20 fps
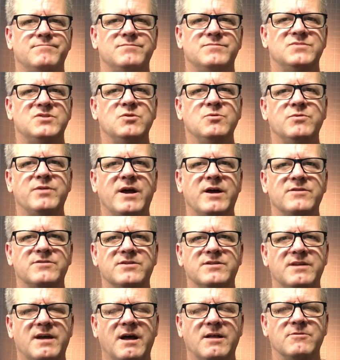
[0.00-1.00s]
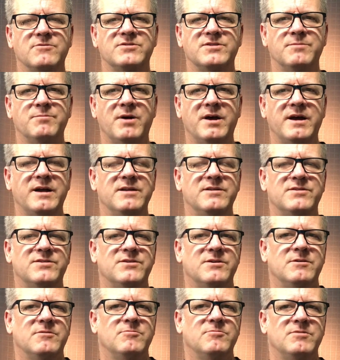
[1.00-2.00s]
$2,000 to buy it.
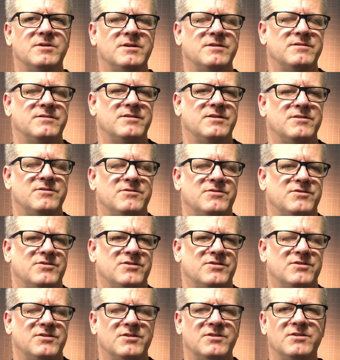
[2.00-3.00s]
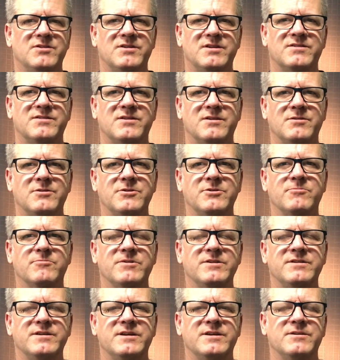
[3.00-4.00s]
So that's a little
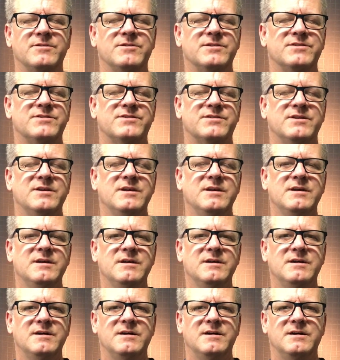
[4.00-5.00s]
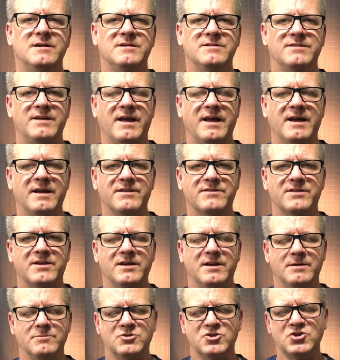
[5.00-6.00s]
ridiculous to ask.
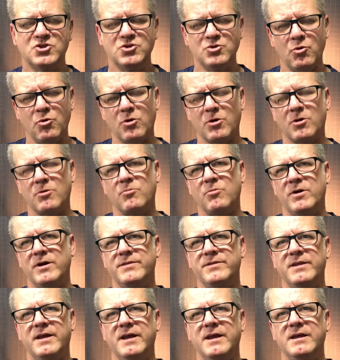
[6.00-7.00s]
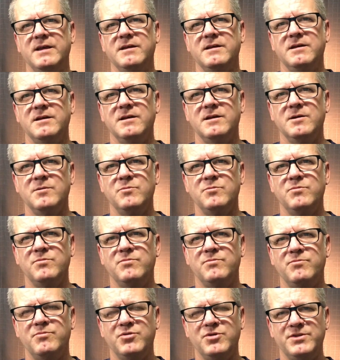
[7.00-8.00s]
And I'm sure when they
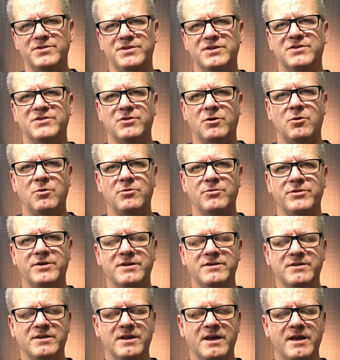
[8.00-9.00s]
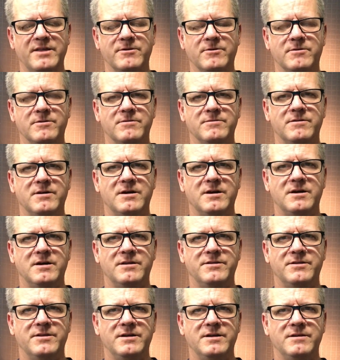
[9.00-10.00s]
put this whole thing together,
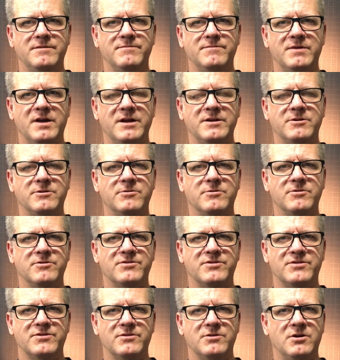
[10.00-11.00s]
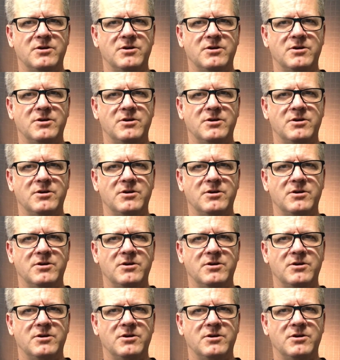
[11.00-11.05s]
the editors,